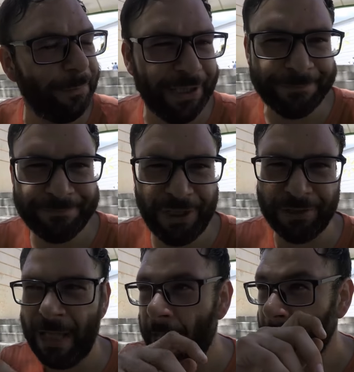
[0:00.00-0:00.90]
But
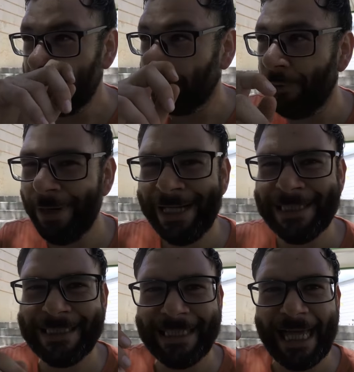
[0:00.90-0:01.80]
look, the point
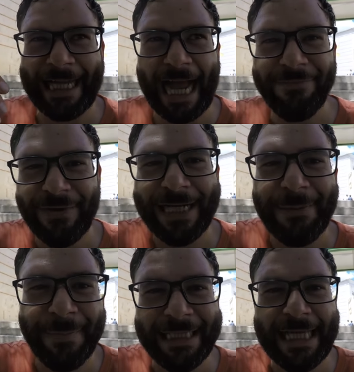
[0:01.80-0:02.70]
is that like I
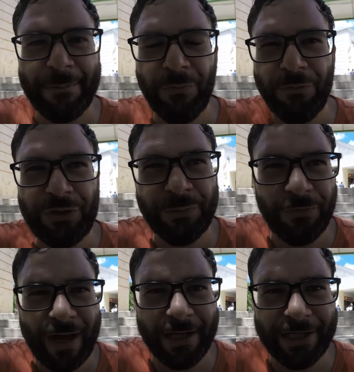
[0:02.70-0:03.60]
finally made that move to
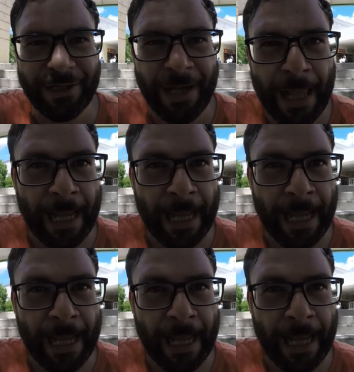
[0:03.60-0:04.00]
move out here.